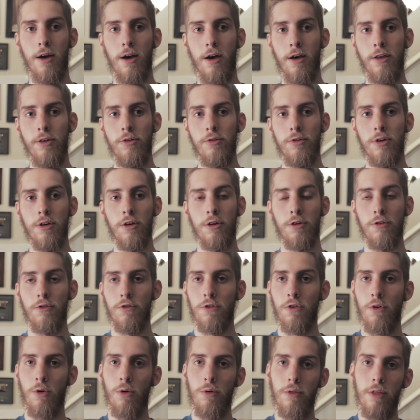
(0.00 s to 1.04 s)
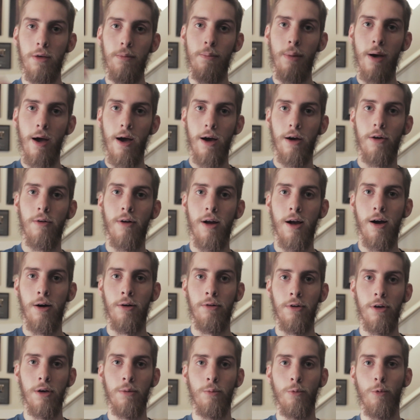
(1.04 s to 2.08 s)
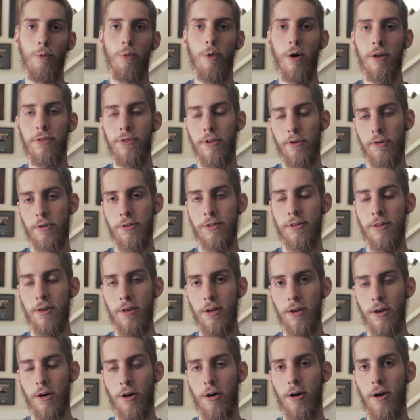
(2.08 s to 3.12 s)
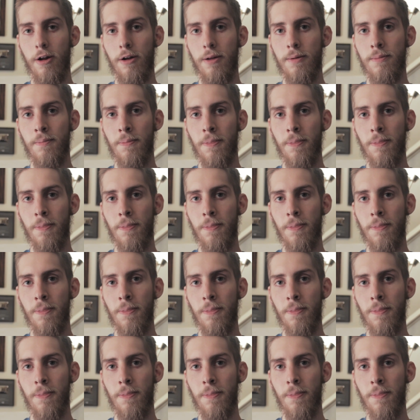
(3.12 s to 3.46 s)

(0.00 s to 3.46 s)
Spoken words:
and you can control the background and what they're sitting on.